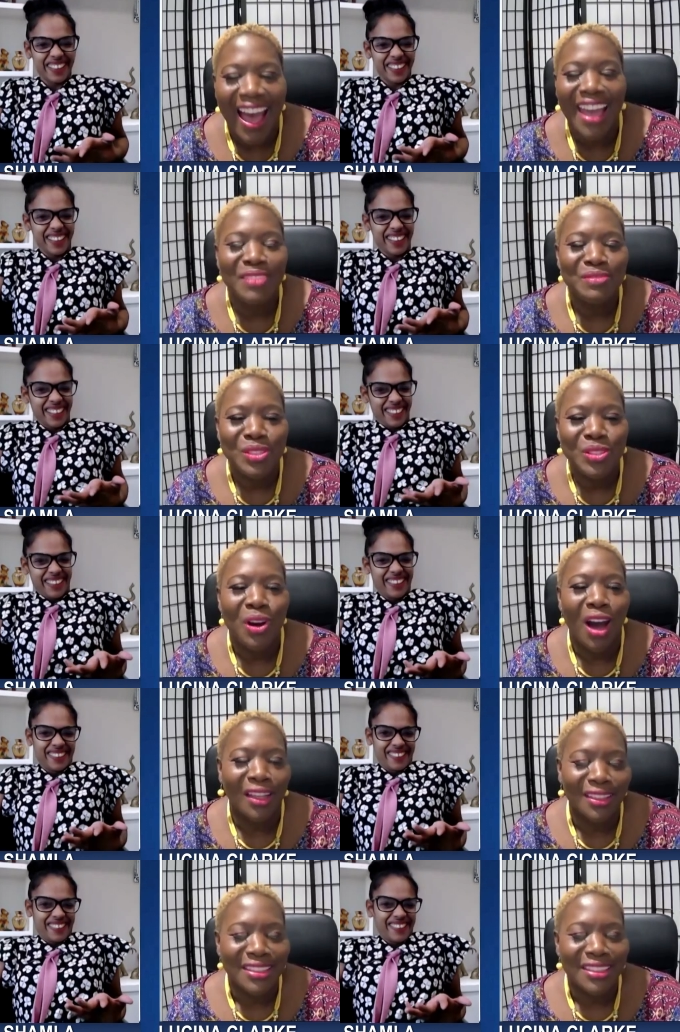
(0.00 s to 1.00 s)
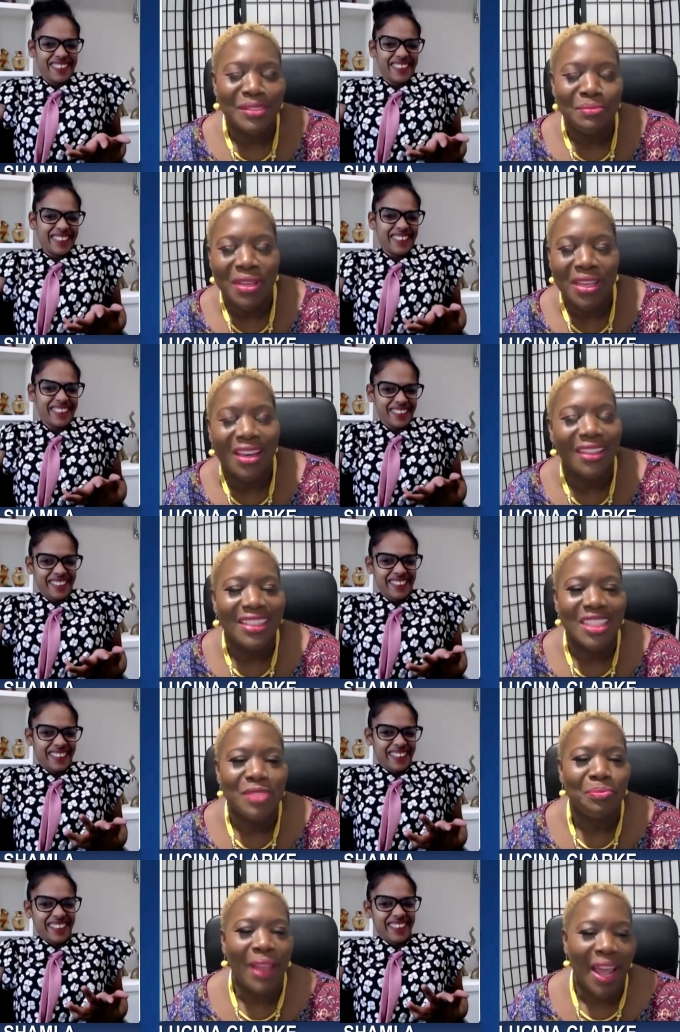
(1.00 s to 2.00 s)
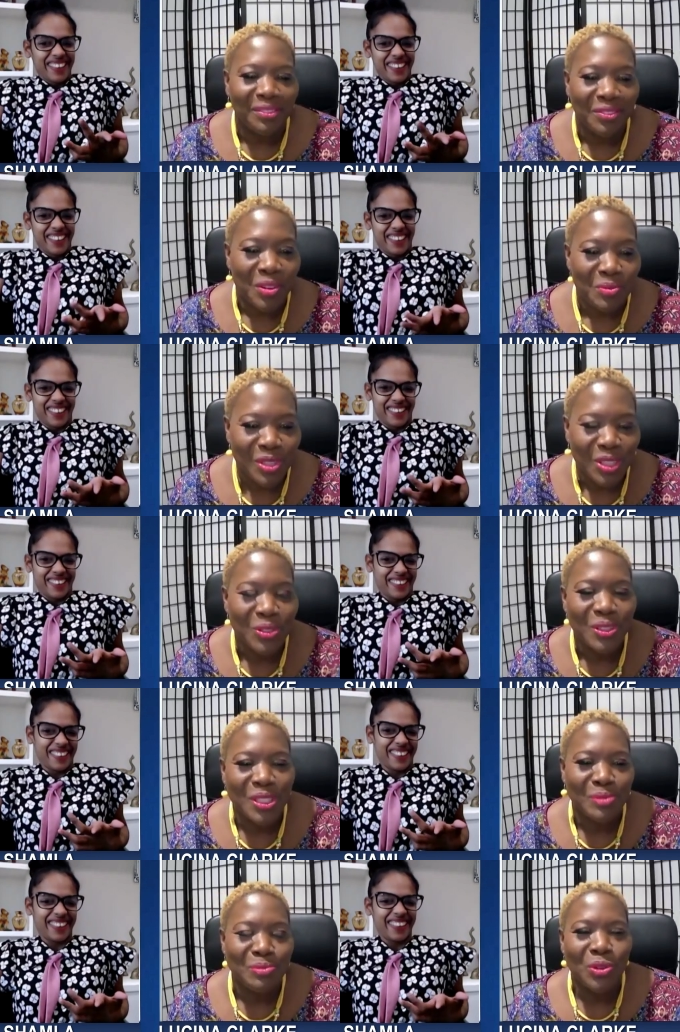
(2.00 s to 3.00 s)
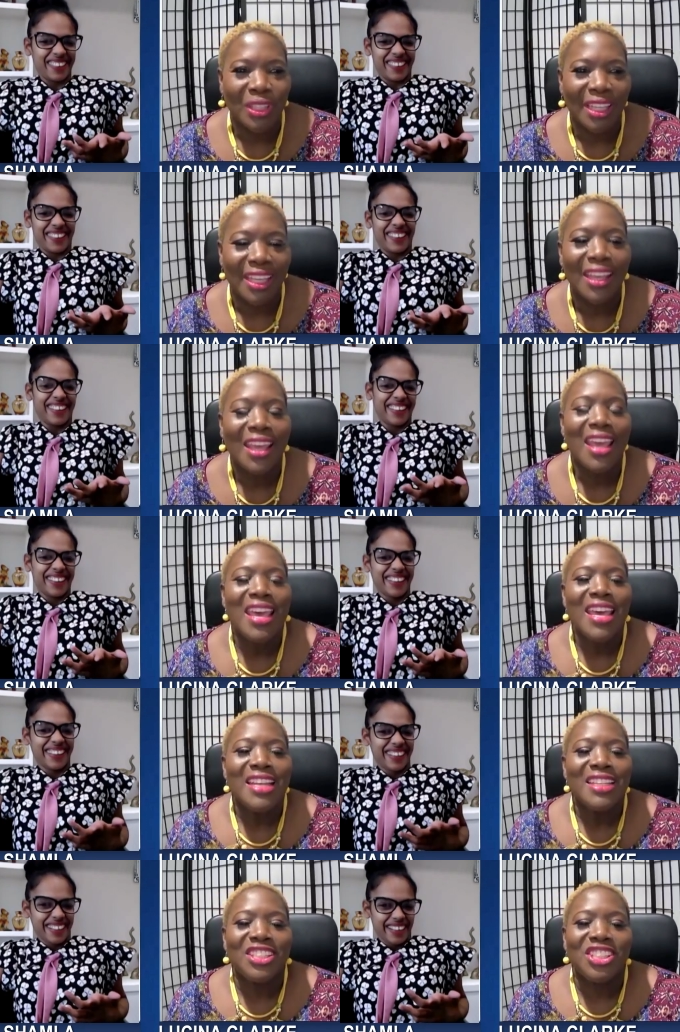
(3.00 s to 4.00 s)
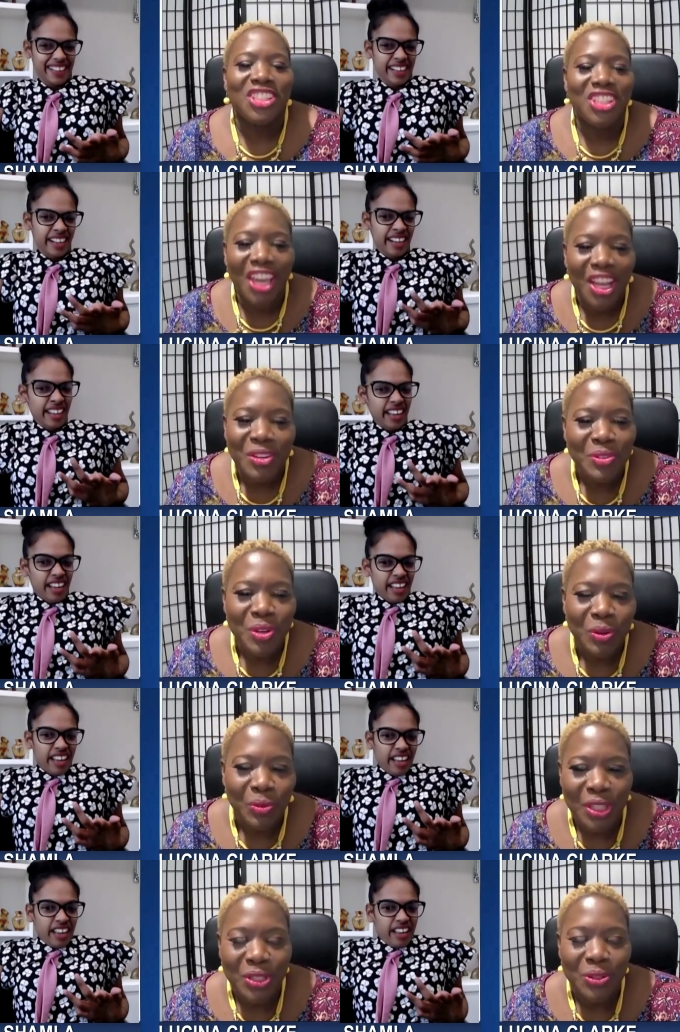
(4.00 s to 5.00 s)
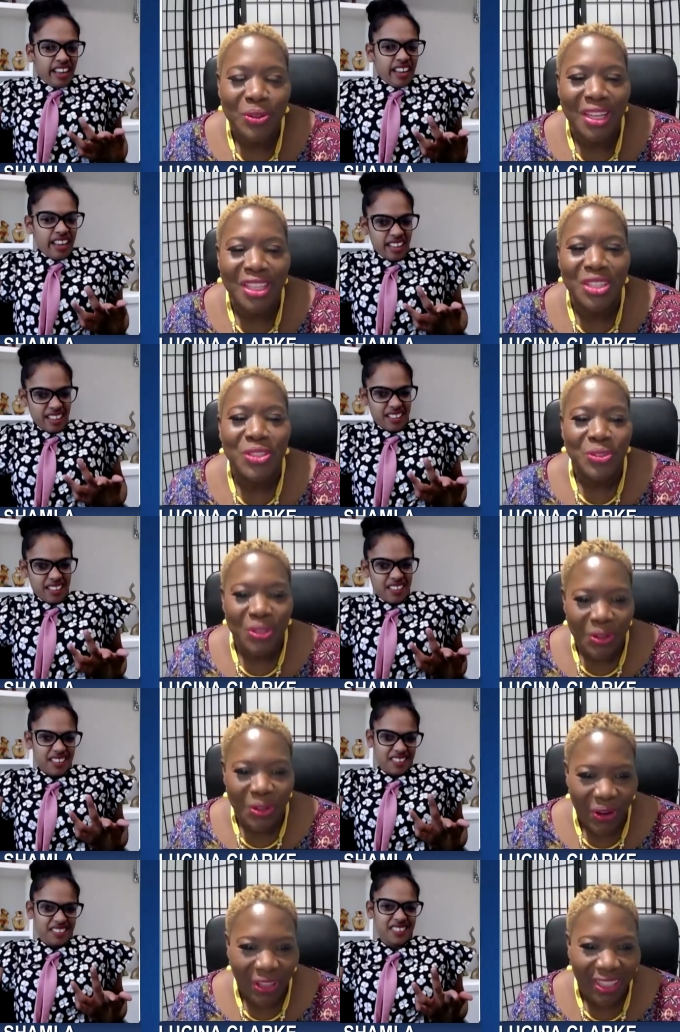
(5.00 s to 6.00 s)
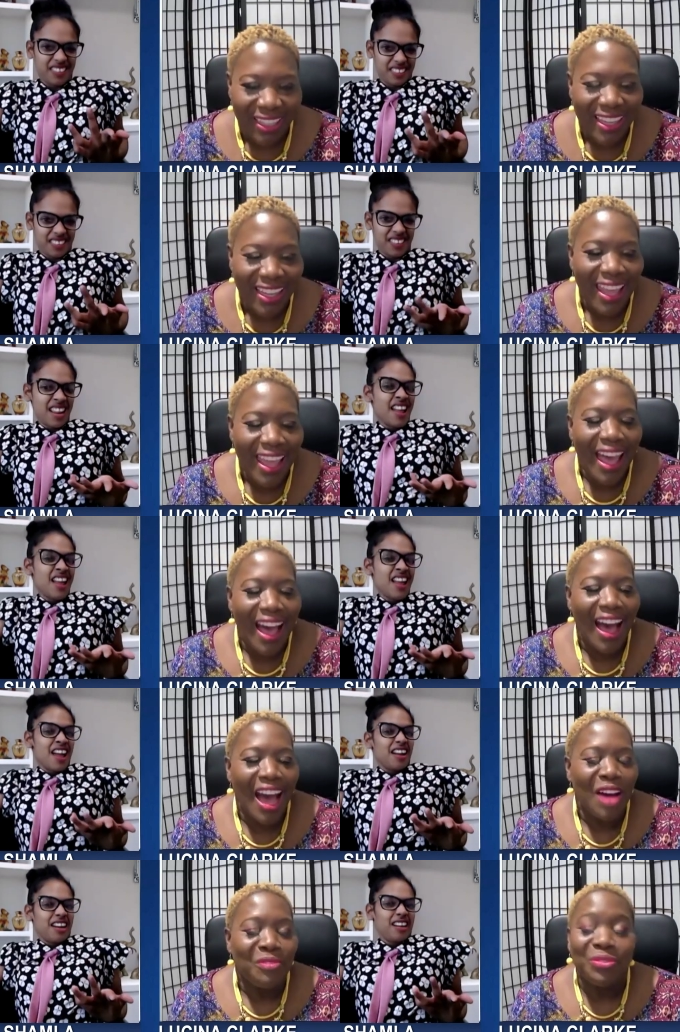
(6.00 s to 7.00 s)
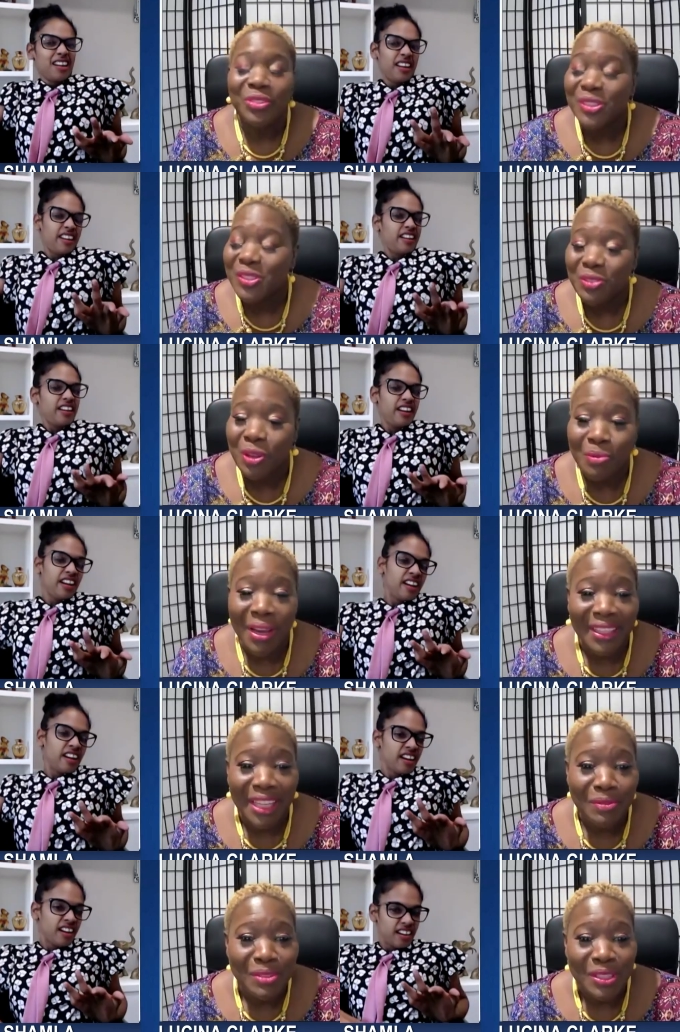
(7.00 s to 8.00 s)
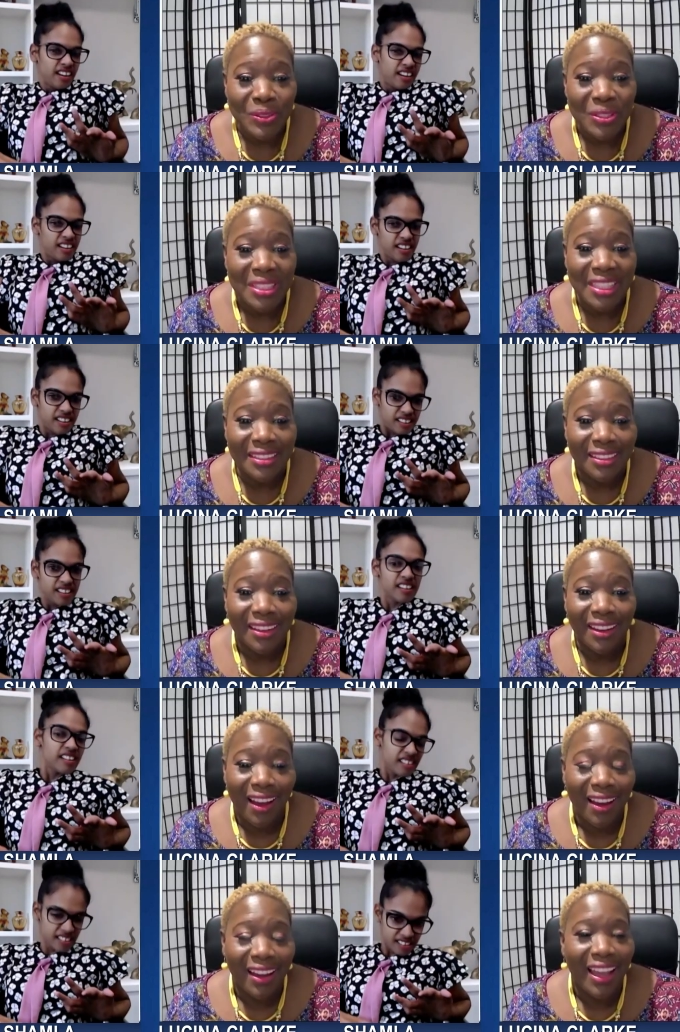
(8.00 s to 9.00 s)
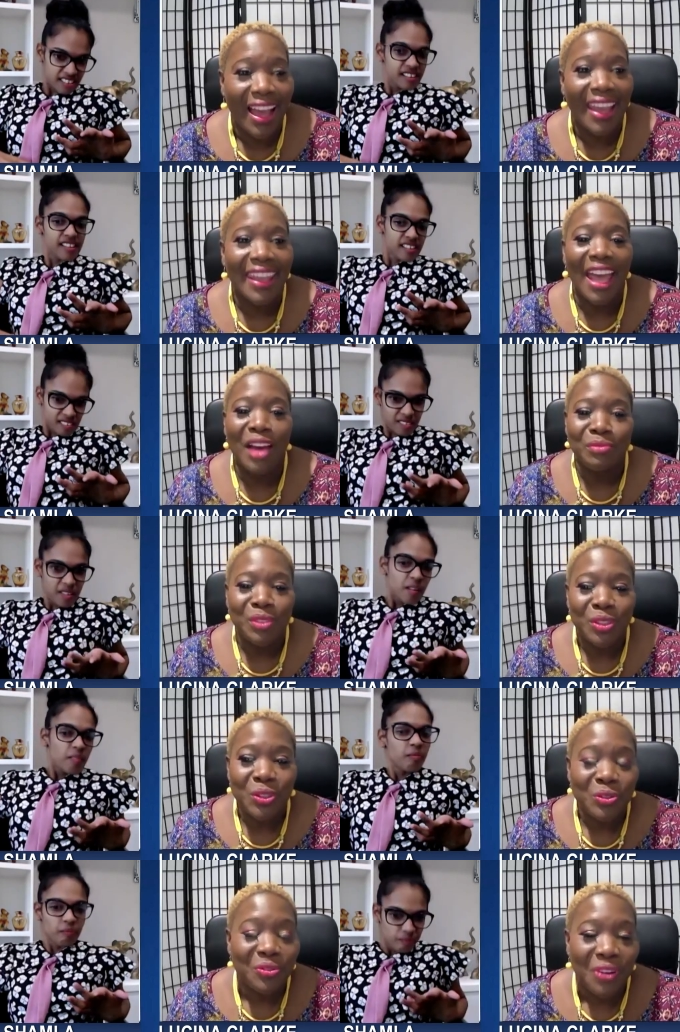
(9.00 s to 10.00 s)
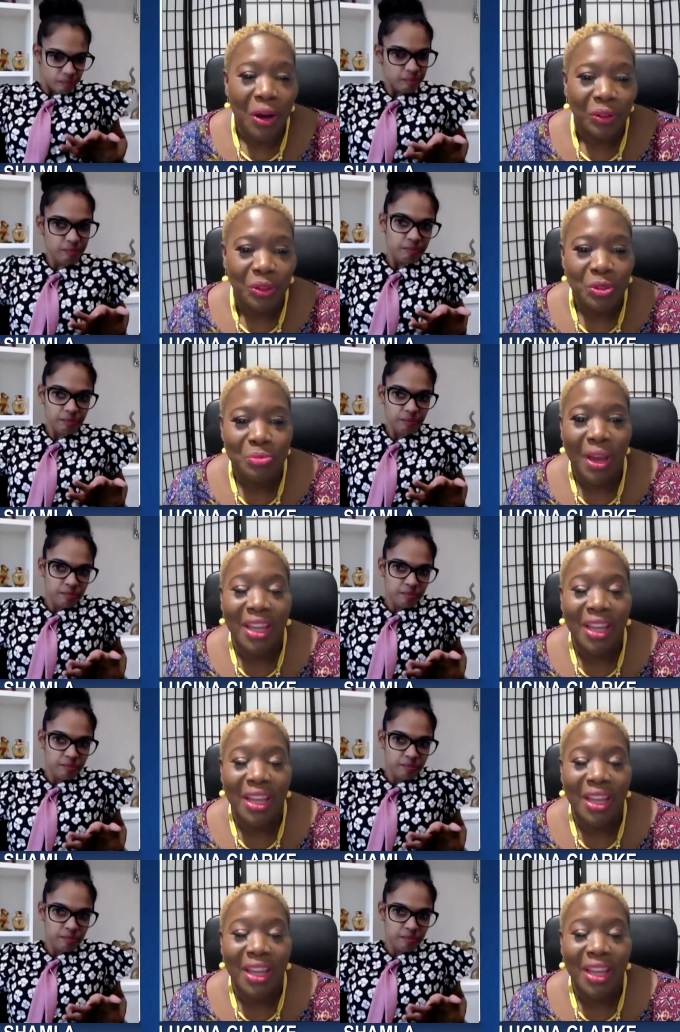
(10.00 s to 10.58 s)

Speaker 1: I am so honored to be on this platform with you this morning to share the work we do in New York. Um, first of all, my name is Lucina Clarke. I am the co-founder with